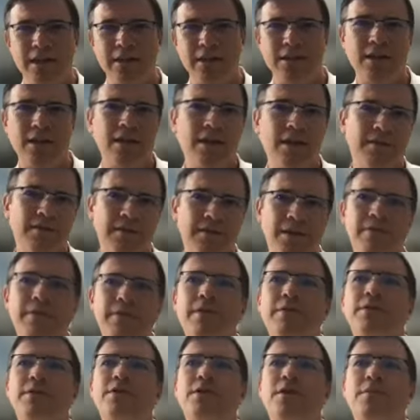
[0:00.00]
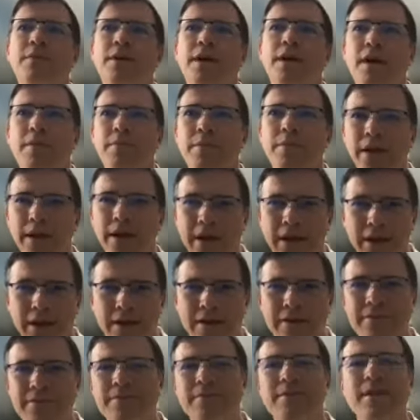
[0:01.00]
So even if it's not
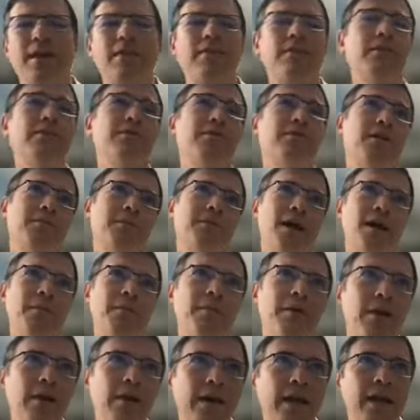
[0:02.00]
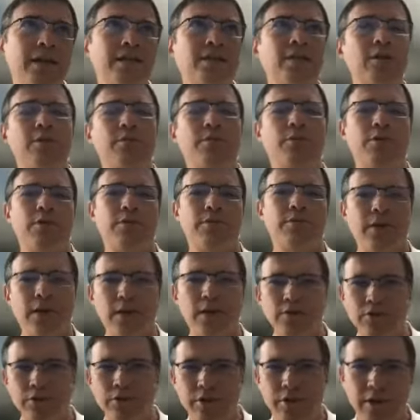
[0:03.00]
offering, even if it's not a okay, so you brought a
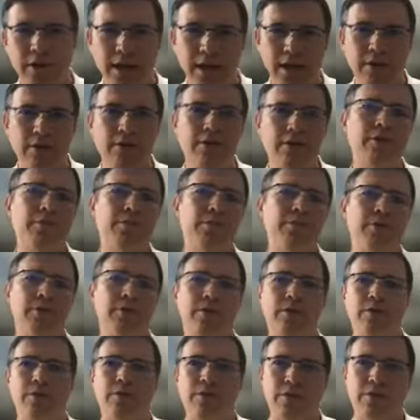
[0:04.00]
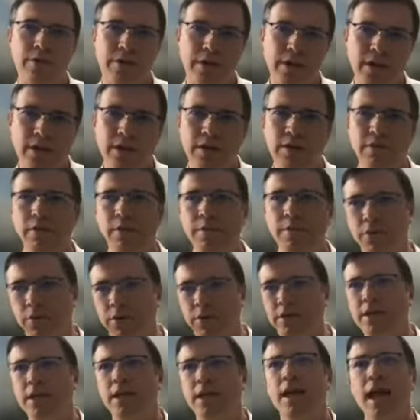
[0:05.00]
voluntary Ola, or, you, or we
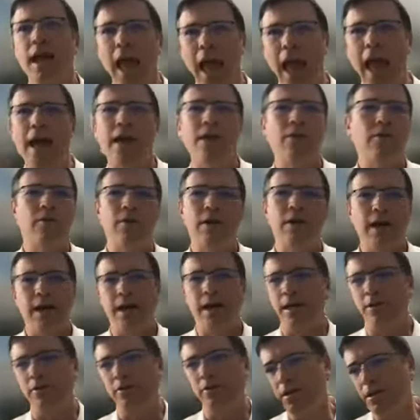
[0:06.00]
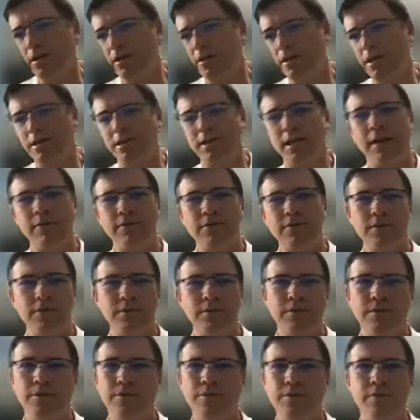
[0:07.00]
brought an Ola, and Ola doesn't have
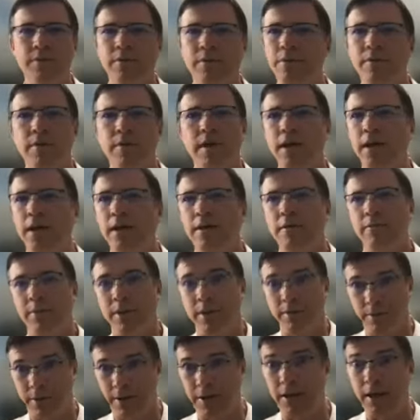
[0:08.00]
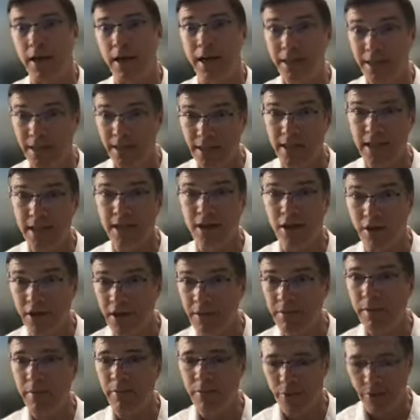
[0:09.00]
to, but, but the fatas can
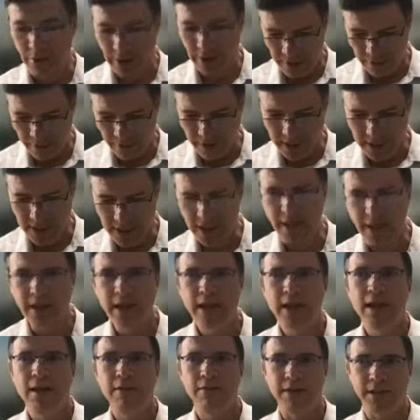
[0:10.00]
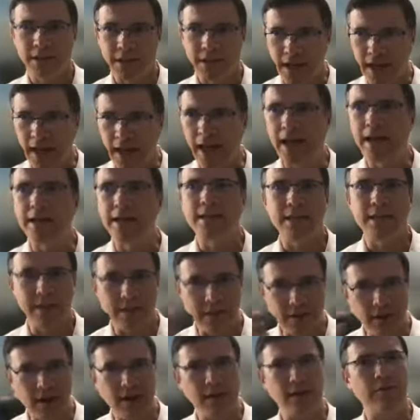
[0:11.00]
only be brought if there's a if there's a chayj, and
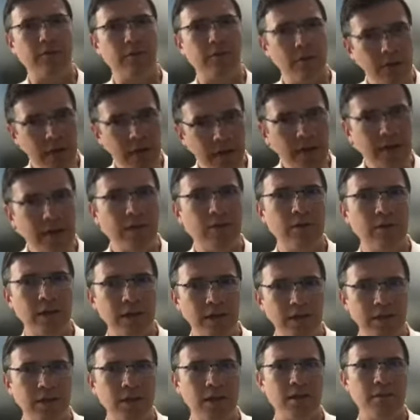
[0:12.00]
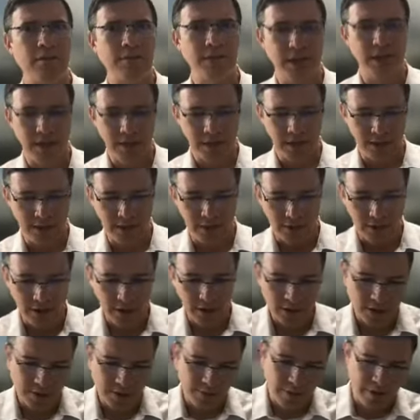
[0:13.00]
under all, all these circumstances, you
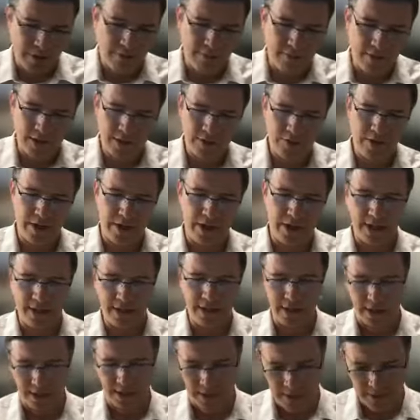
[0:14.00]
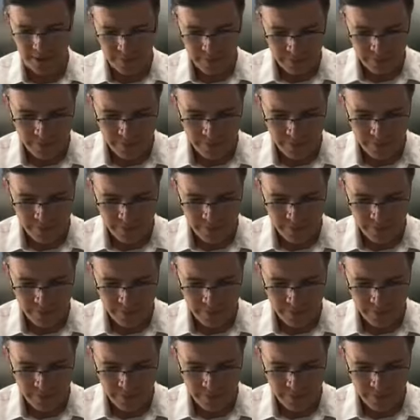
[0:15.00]
can't just bring a voluntary fatas.